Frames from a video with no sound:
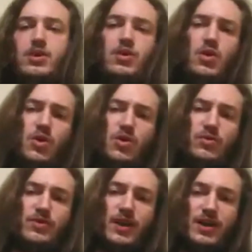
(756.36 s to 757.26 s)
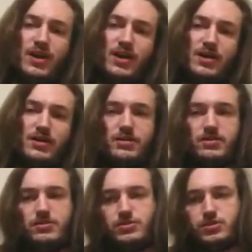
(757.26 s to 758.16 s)
All the
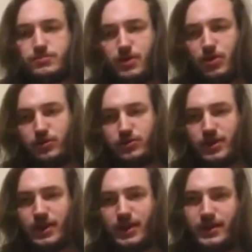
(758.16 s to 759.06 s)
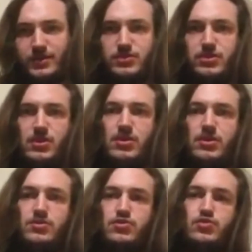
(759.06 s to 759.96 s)
small things,
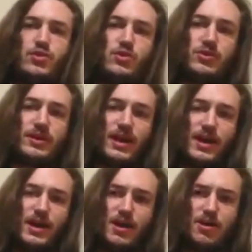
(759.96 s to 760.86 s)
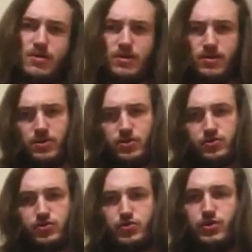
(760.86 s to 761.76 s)
true care,
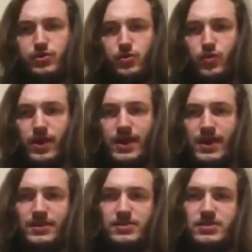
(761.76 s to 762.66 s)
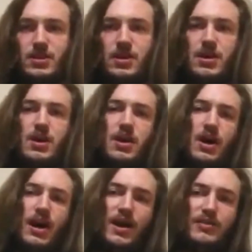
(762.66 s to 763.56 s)
truth rings.
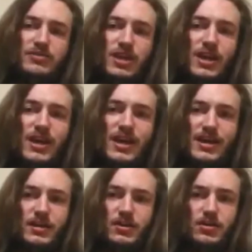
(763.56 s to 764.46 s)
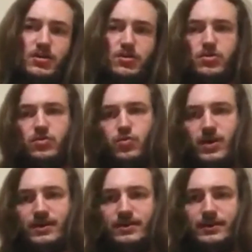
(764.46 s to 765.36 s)
I'll take
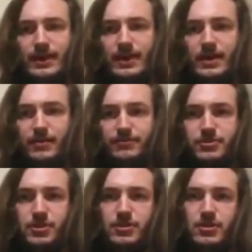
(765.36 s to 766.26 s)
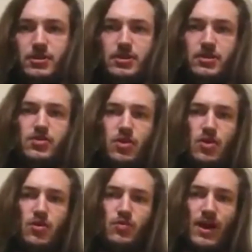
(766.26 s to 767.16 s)
one lift,
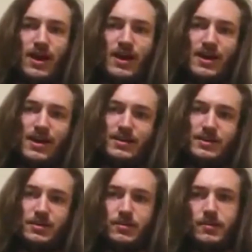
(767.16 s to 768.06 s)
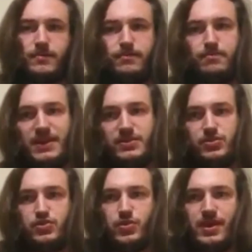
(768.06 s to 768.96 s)
your ride,
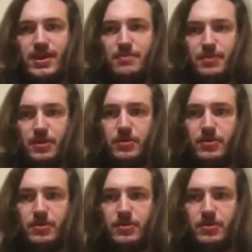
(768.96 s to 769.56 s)
best trip,